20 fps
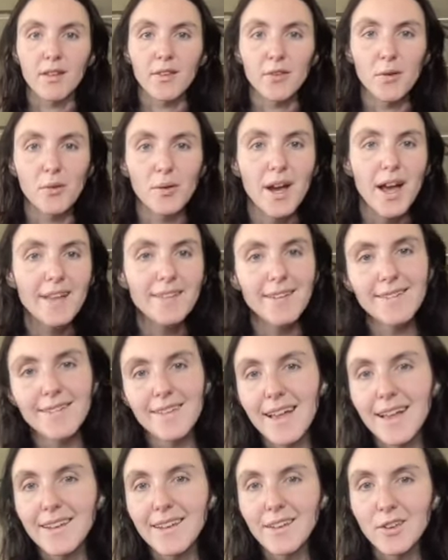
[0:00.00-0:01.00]
So as I
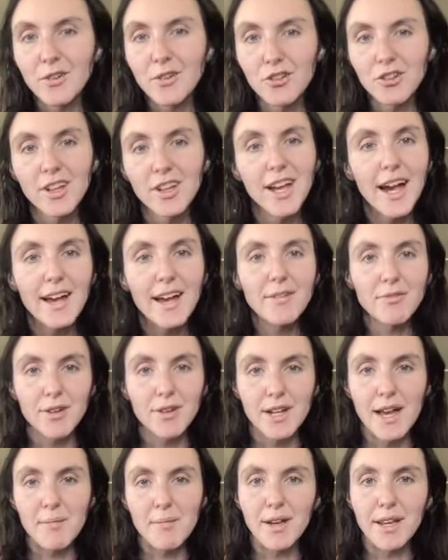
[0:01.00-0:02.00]
said, usually I
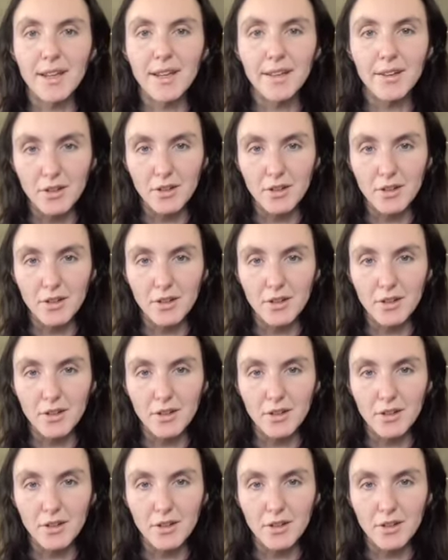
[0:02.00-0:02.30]
forget my